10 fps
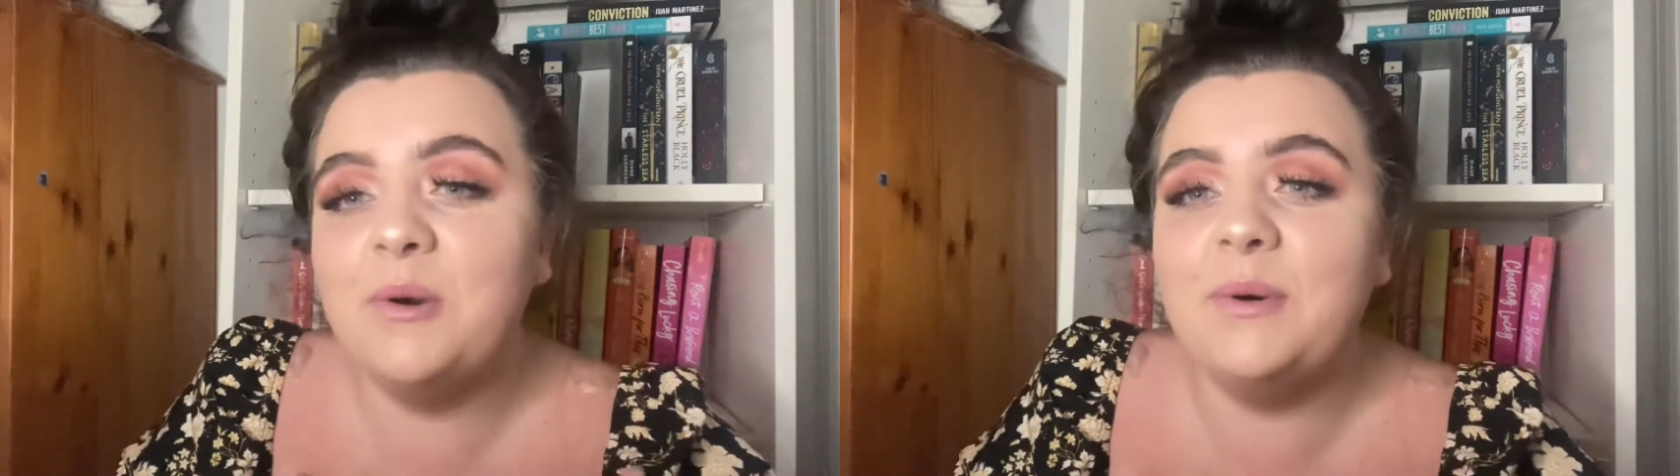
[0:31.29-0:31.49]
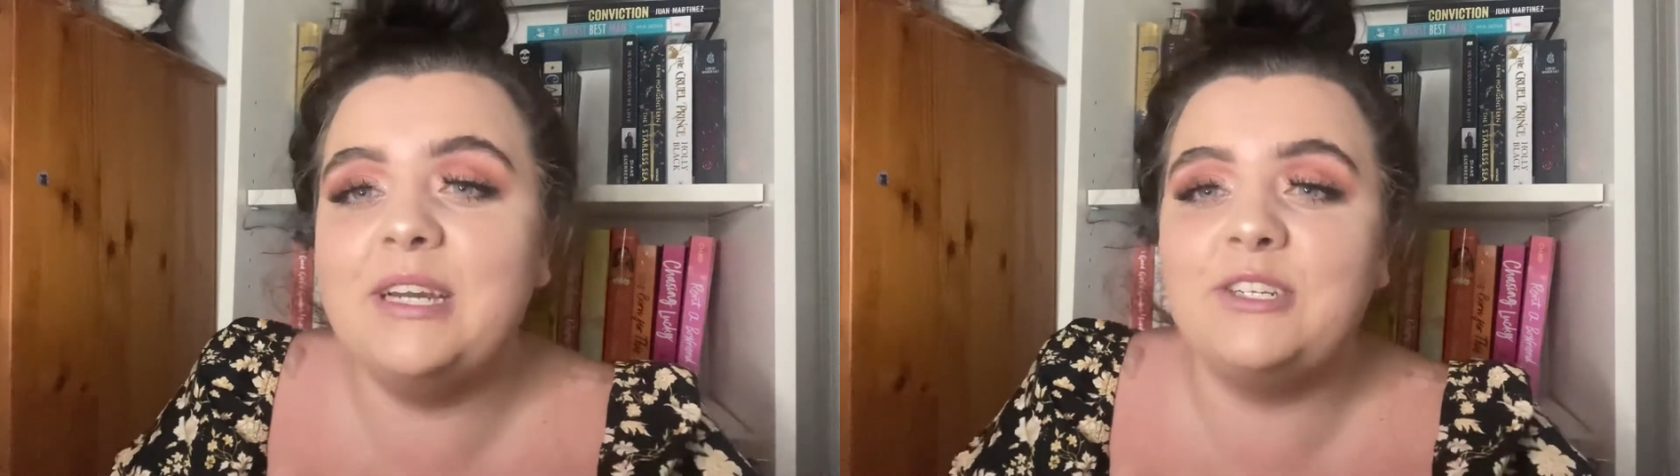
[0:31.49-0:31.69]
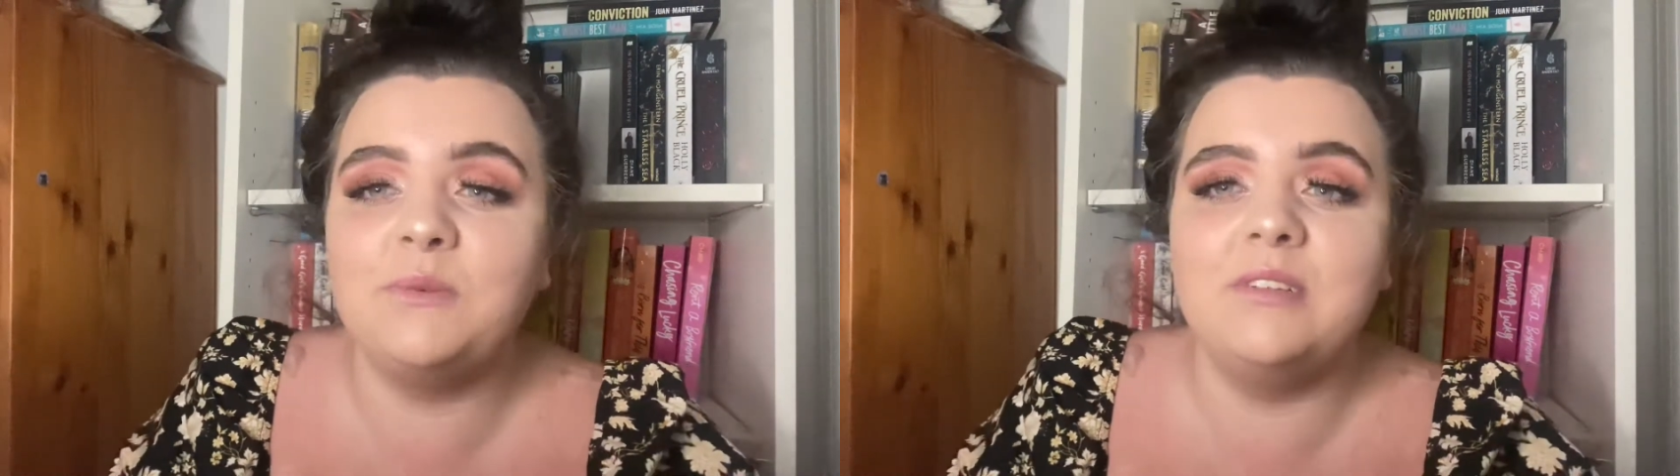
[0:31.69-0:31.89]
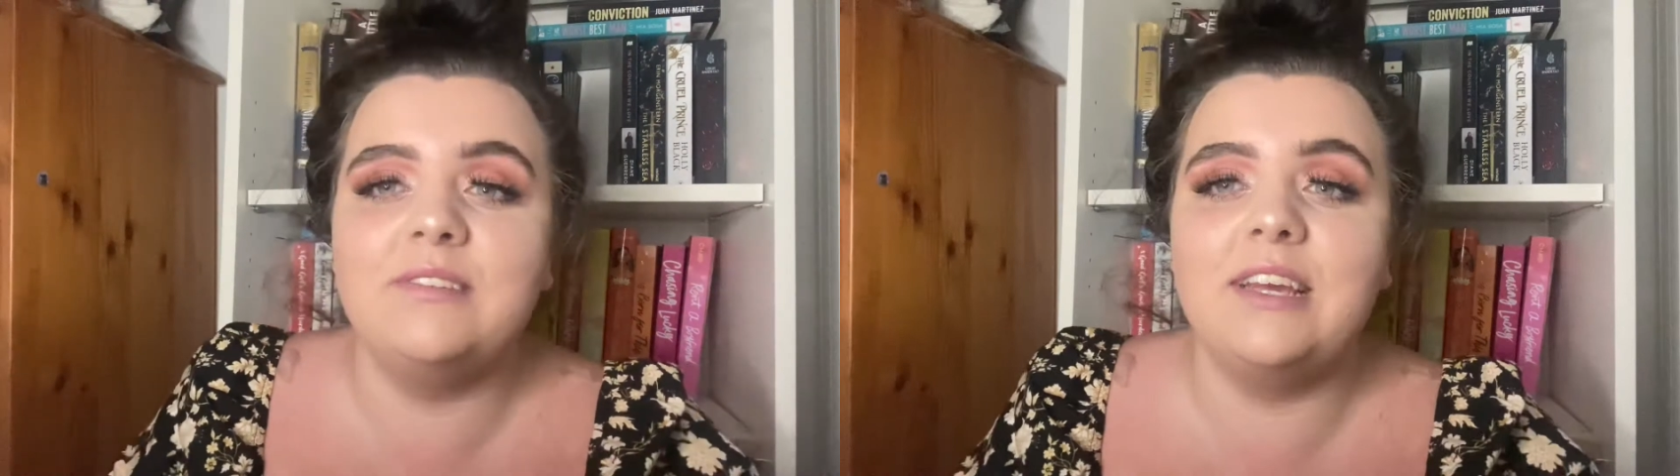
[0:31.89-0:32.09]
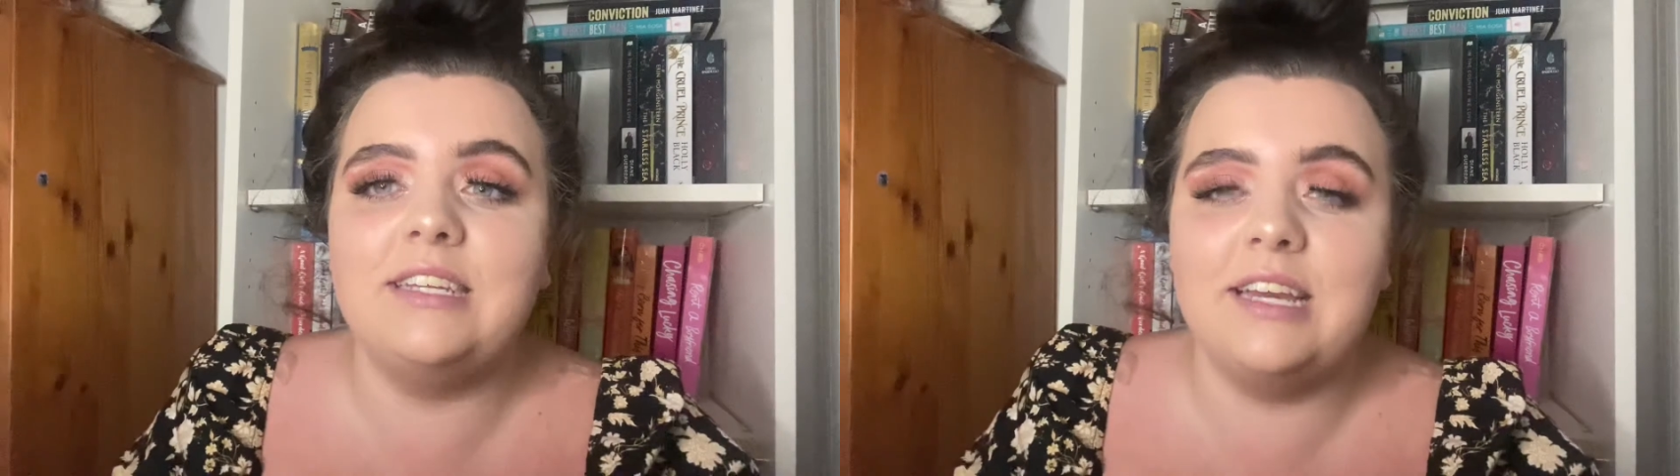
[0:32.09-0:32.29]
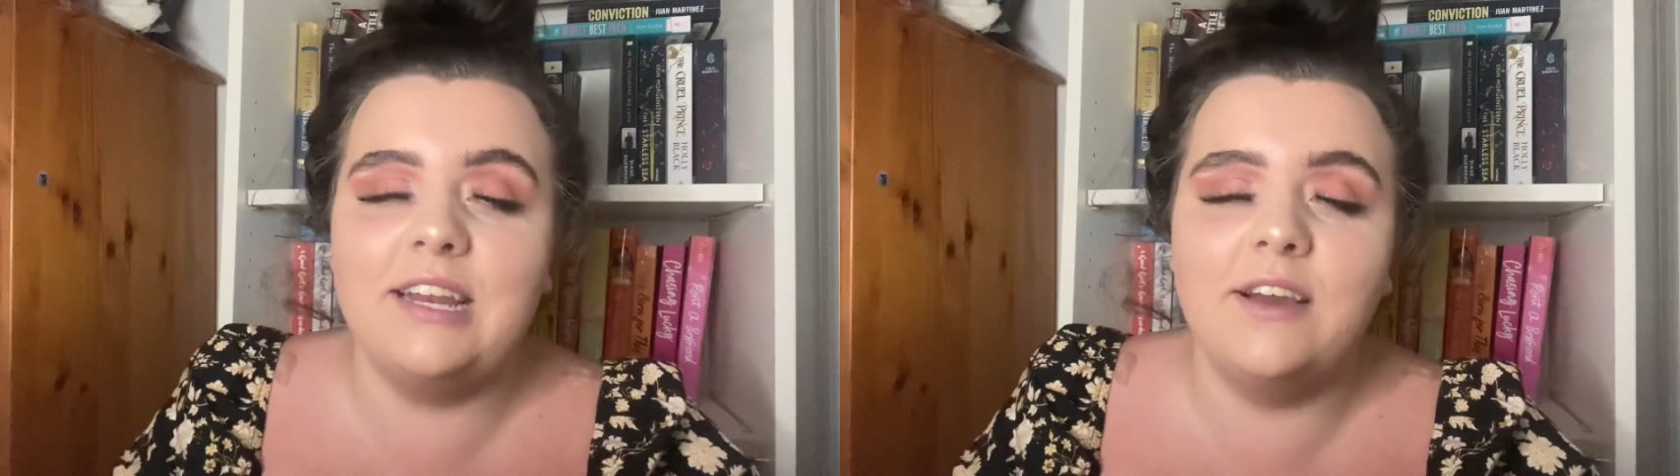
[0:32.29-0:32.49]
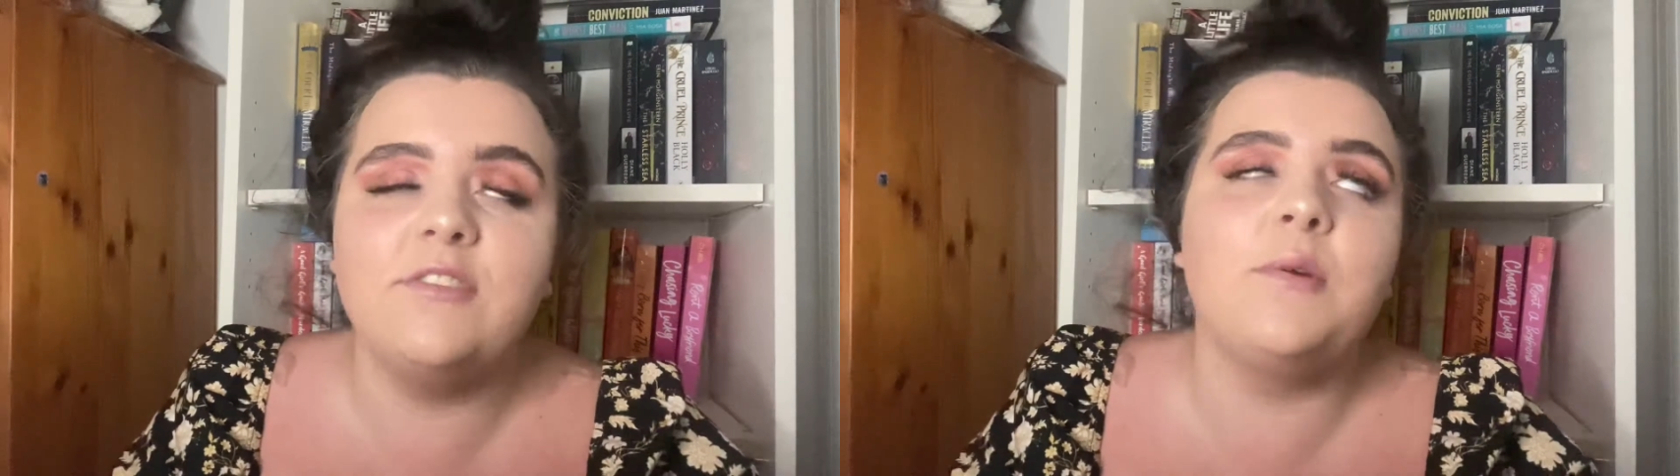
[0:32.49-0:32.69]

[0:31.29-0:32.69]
which ones I DNF'd.